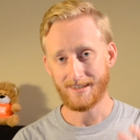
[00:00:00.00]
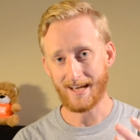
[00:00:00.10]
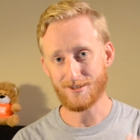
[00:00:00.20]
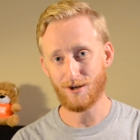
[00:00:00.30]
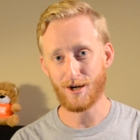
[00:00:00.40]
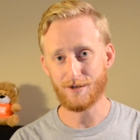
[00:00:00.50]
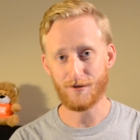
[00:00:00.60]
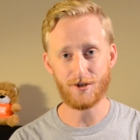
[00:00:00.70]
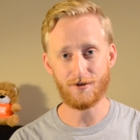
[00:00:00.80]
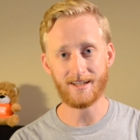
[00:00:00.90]
thanks so much
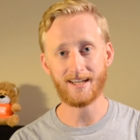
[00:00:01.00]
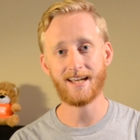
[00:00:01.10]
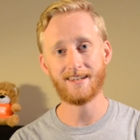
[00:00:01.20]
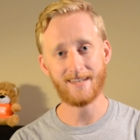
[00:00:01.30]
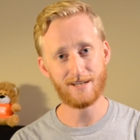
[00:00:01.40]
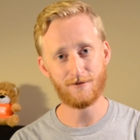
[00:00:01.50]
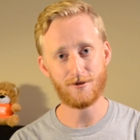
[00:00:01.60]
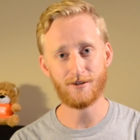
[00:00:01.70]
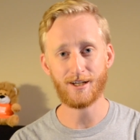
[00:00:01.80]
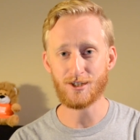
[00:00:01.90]
for tuning in. Thanks for
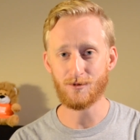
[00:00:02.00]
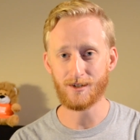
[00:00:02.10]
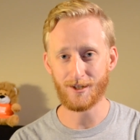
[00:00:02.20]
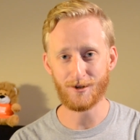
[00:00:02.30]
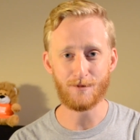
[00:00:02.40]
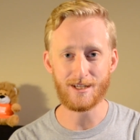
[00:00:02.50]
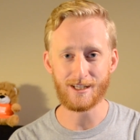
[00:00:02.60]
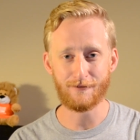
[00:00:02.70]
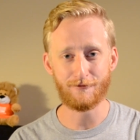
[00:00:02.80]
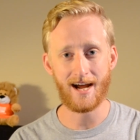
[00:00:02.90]
tuning in to another week
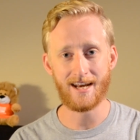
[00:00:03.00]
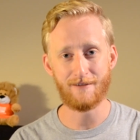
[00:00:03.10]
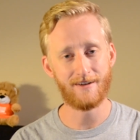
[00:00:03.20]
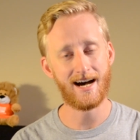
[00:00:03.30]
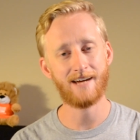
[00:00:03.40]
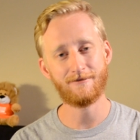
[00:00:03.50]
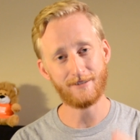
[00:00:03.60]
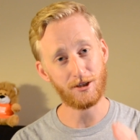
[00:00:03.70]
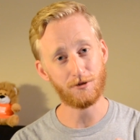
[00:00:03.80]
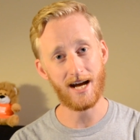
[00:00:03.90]
of the Friday Five.
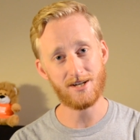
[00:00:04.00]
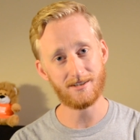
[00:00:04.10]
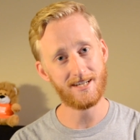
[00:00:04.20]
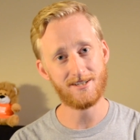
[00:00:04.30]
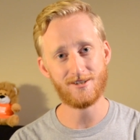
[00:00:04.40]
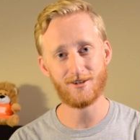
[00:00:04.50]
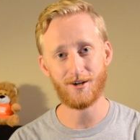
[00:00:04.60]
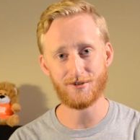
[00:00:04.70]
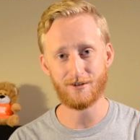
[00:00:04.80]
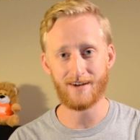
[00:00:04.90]
Congratulations
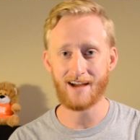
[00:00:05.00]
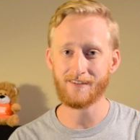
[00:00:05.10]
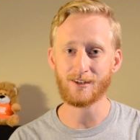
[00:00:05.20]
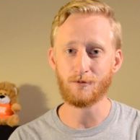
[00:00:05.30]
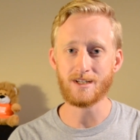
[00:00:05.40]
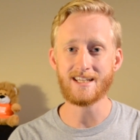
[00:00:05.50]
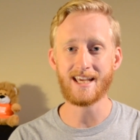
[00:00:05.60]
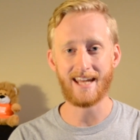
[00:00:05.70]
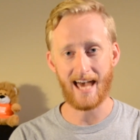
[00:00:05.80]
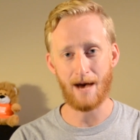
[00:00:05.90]
on surviving the week
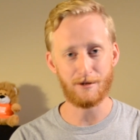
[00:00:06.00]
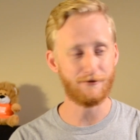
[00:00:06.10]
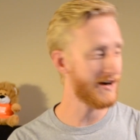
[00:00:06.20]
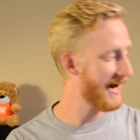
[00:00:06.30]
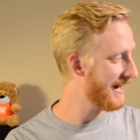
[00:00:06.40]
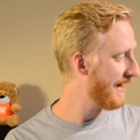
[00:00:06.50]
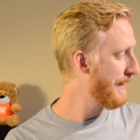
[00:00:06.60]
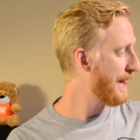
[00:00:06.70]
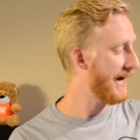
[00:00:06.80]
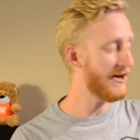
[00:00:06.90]
and happy
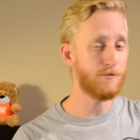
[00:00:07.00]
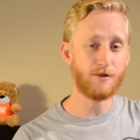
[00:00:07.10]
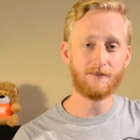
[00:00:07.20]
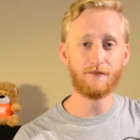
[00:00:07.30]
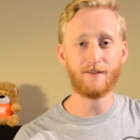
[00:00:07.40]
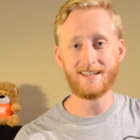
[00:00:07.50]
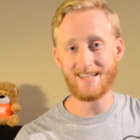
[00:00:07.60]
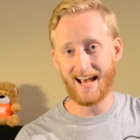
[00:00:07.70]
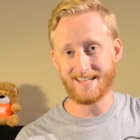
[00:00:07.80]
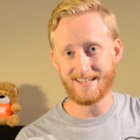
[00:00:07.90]
Friday. I hope you have a
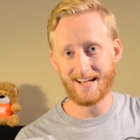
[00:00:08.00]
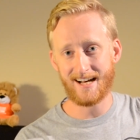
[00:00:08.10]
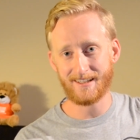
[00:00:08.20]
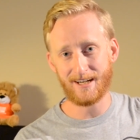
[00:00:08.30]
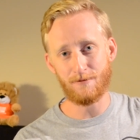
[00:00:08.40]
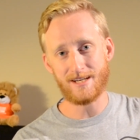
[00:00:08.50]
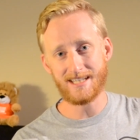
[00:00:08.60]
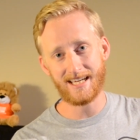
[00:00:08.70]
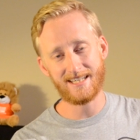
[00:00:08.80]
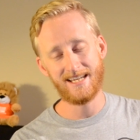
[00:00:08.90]
fantastic holiday
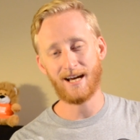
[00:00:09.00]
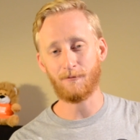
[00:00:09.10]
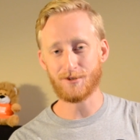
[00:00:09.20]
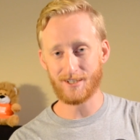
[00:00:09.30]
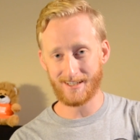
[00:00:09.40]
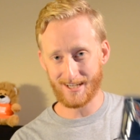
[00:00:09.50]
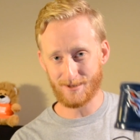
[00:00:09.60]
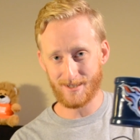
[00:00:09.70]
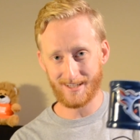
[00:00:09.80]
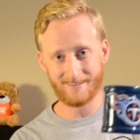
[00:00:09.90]
weekend and we'll see you
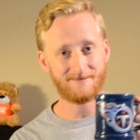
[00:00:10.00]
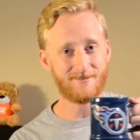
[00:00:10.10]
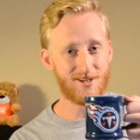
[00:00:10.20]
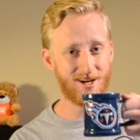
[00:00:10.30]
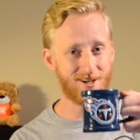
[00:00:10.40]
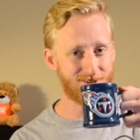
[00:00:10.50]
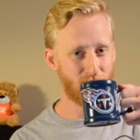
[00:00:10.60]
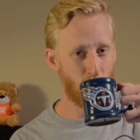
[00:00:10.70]
next week. Cheers.